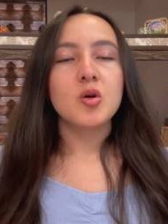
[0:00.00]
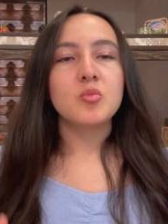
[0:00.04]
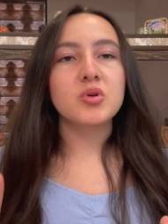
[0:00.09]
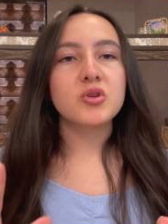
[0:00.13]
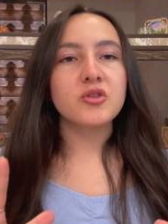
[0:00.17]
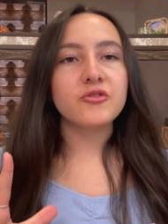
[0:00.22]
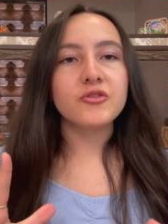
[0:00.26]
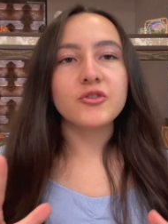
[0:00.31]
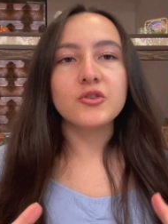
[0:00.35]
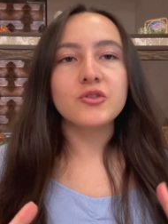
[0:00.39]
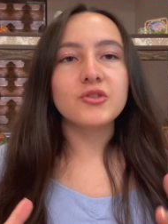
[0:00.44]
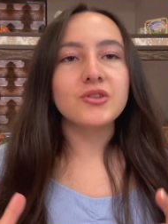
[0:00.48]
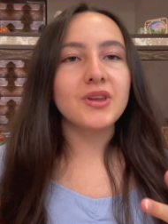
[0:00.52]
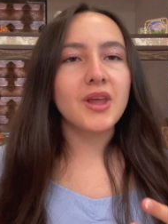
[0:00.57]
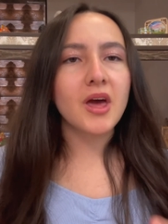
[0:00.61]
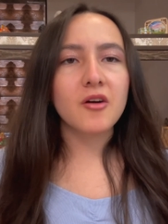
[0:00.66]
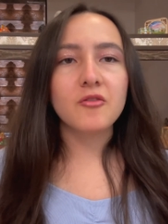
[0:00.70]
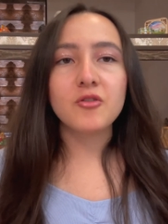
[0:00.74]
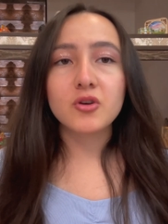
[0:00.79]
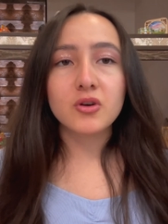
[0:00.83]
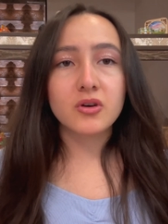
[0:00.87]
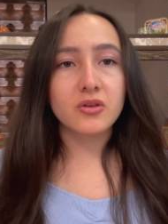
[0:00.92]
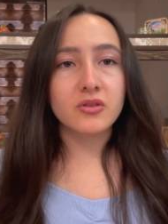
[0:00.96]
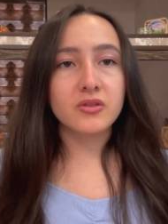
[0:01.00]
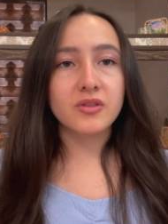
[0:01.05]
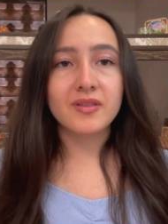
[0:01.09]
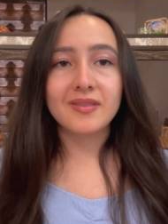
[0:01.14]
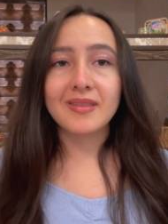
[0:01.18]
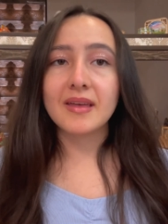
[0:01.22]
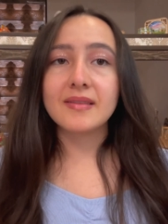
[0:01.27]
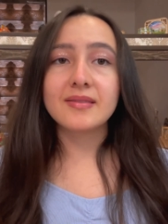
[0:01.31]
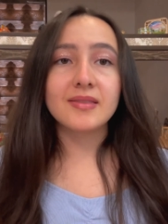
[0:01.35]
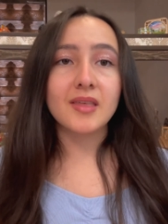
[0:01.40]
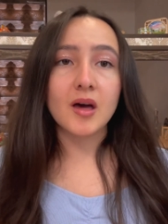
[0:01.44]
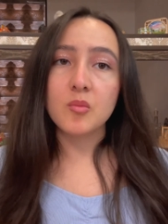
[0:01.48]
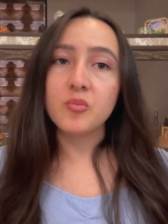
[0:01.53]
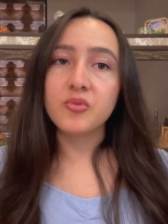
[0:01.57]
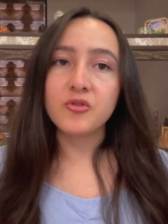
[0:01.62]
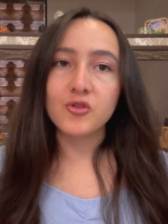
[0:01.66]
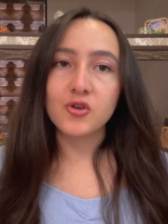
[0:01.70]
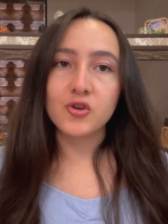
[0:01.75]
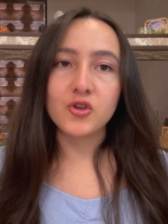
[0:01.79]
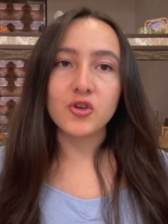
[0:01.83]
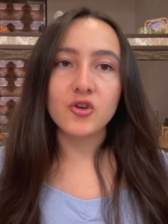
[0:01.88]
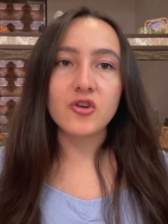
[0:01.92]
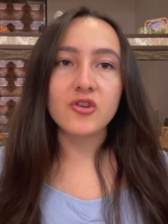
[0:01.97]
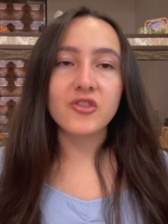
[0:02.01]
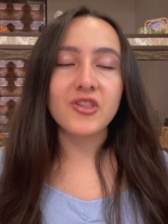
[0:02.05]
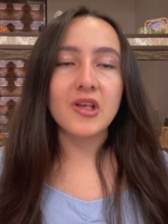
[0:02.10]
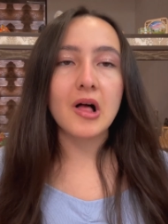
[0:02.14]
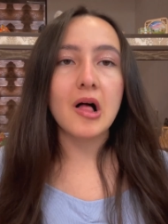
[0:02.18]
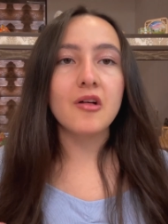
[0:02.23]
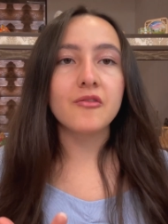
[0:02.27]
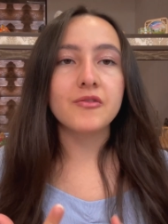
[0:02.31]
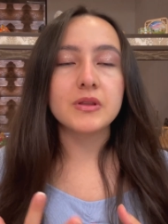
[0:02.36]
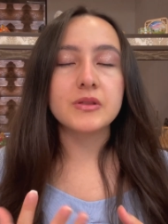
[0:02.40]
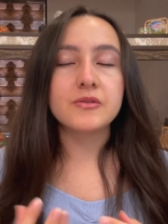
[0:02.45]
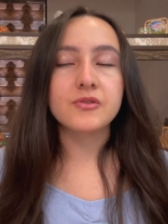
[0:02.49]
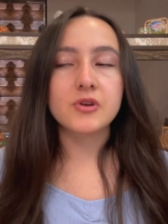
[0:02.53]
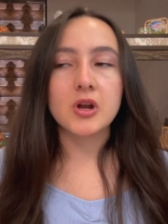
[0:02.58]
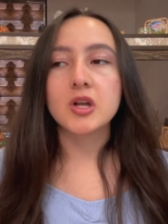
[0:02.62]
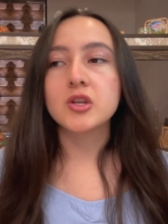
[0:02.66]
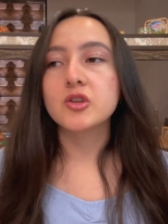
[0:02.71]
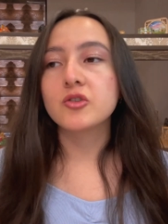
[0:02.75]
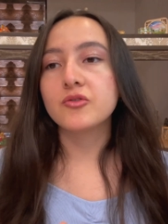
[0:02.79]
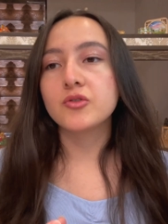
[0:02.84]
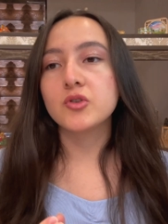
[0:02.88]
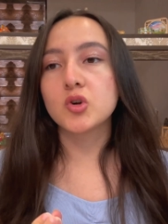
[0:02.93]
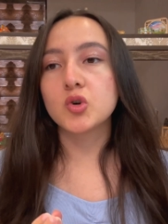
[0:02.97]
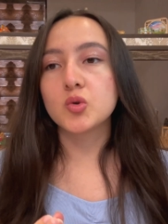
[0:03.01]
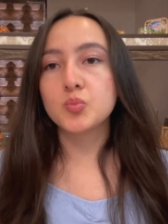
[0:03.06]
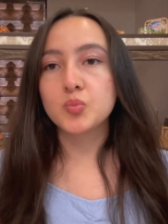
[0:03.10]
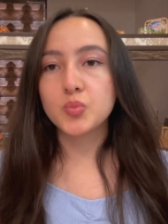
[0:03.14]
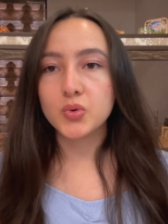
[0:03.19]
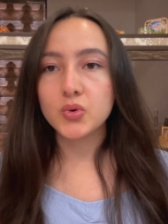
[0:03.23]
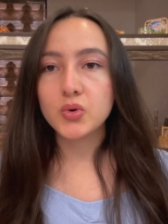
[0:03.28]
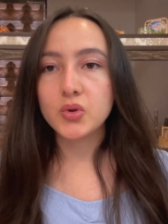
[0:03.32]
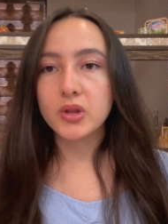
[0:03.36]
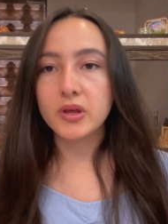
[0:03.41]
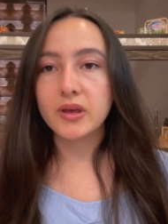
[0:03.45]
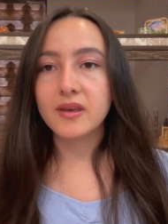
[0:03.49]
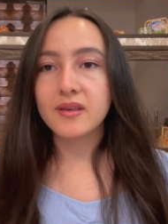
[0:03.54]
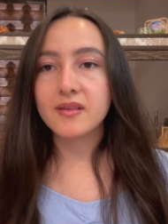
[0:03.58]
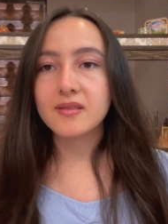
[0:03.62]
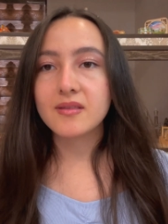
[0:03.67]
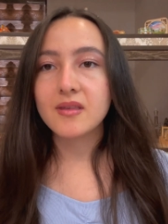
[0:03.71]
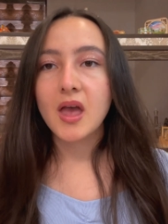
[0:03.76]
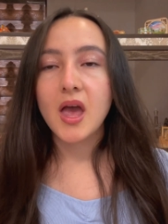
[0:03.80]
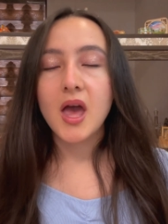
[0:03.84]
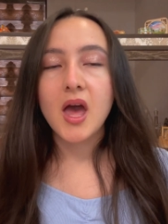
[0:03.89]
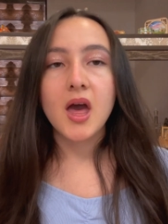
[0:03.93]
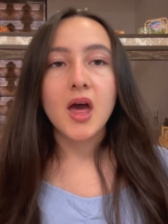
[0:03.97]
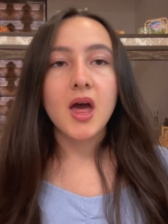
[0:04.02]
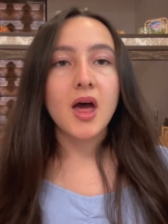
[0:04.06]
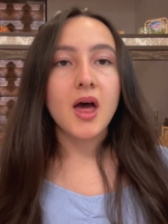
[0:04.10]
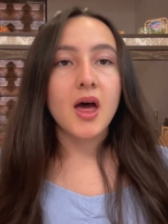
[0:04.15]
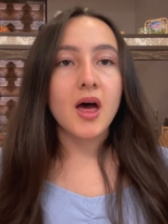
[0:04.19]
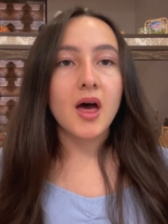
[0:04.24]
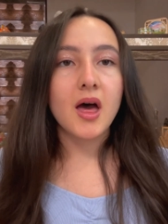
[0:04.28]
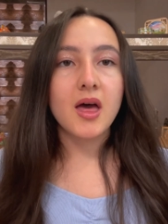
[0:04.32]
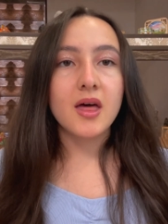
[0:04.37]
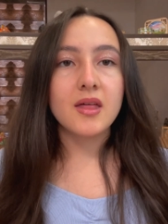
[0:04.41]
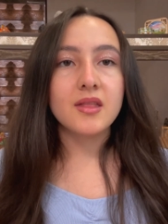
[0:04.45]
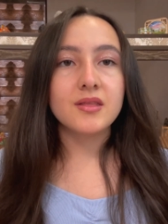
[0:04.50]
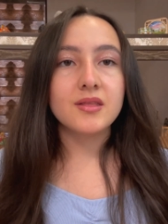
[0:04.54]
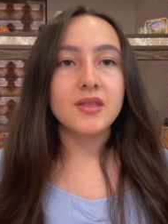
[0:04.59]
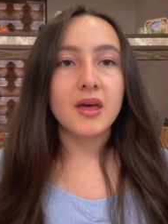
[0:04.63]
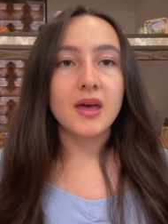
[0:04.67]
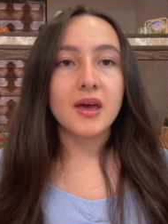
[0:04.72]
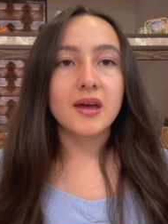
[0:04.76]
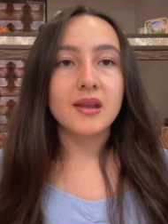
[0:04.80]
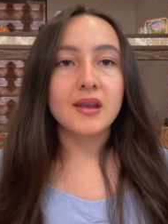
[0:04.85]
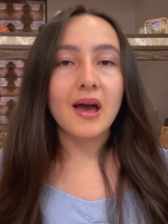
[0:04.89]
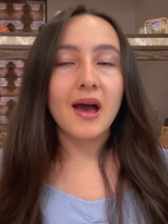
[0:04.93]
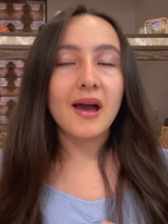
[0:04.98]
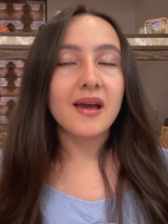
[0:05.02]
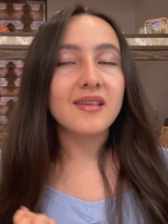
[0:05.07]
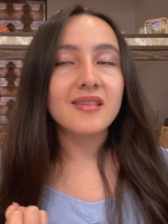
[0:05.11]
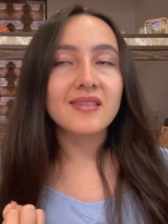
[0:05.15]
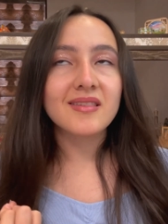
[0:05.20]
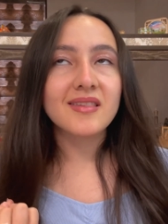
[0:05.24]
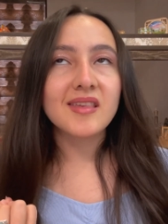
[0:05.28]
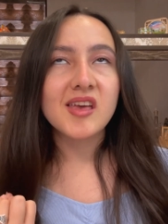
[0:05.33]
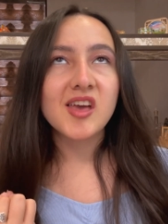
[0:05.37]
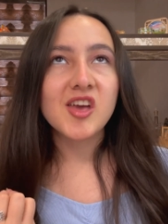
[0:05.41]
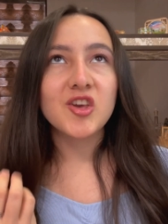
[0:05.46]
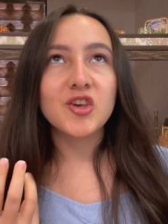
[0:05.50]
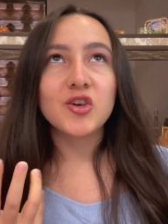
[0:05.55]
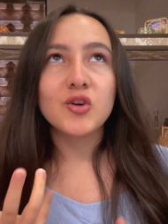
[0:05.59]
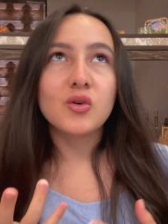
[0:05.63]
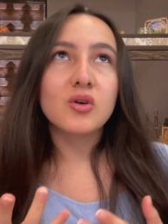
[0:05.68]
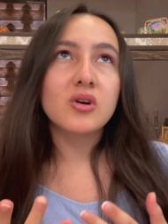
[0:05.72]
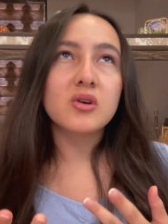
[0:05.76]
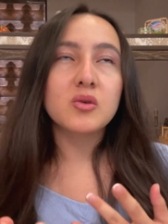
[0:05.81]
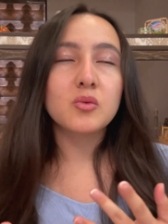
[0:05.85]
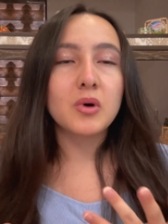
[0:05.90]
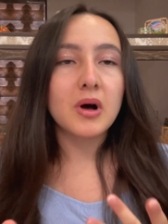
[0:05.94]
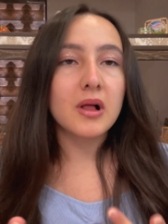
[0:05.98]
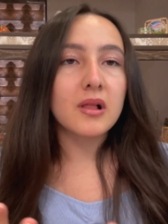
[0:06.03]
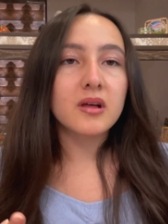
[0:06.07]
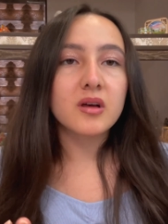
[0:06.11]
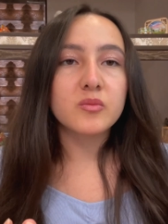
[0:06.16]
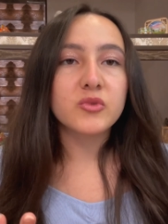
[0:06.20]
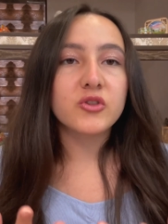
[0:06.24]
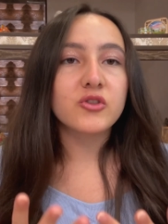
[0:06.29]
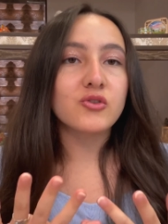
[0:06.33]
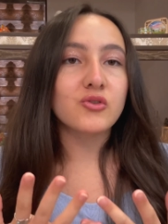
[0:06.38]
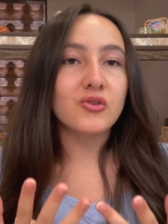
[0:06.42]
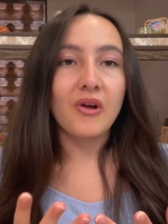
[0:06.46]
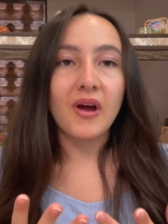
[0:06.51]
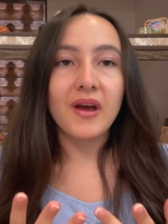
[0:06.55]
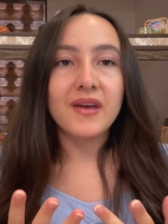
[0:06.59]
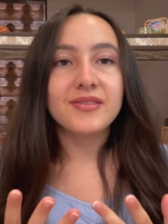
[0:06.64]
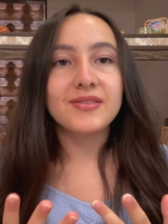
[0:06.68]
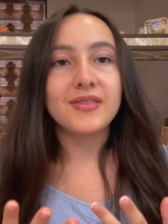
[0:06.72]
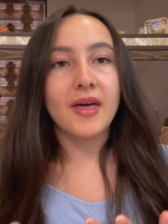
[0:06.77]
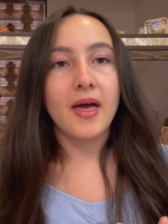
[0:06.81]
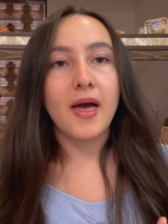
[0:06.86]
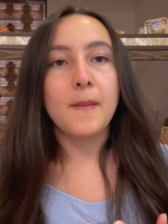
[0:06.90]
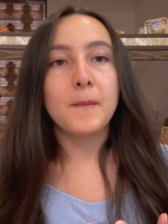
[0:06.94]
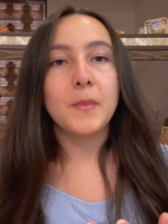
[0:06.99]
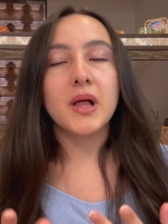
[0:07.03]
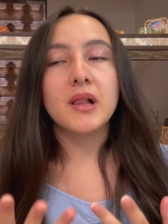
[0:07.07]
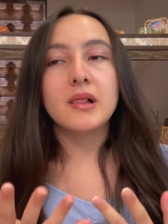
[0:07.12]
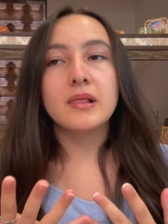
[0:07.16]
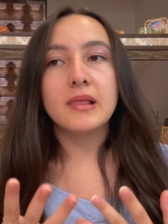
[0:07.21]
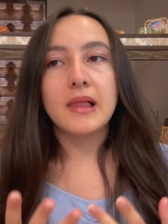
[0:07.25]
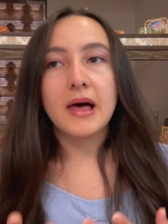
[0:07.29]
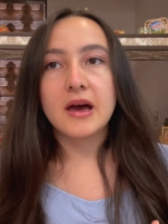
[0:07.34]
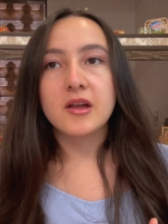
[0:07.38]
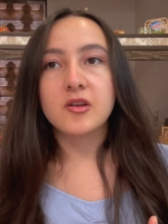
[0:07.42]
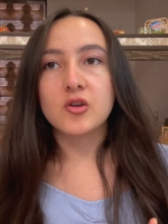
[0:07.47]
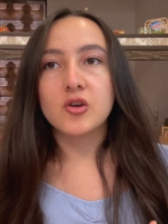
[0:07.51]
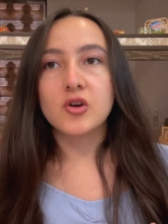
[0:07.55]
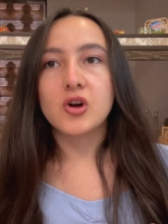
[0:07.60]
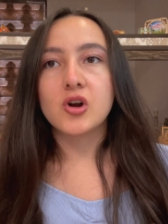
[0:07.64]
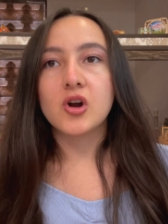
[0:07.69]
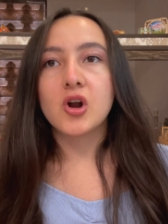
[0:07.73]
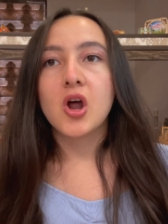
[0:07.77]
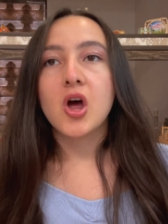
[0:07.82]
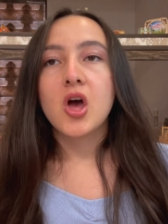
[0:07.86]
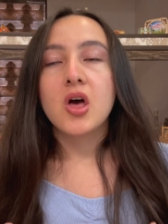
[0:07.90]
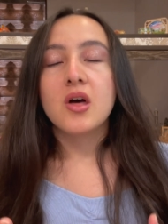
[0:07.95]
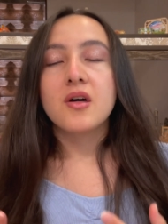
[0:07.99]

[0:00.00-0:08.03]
But if you never could stand up for yourself in front of your bullies, then I say you are welcome to write them a letter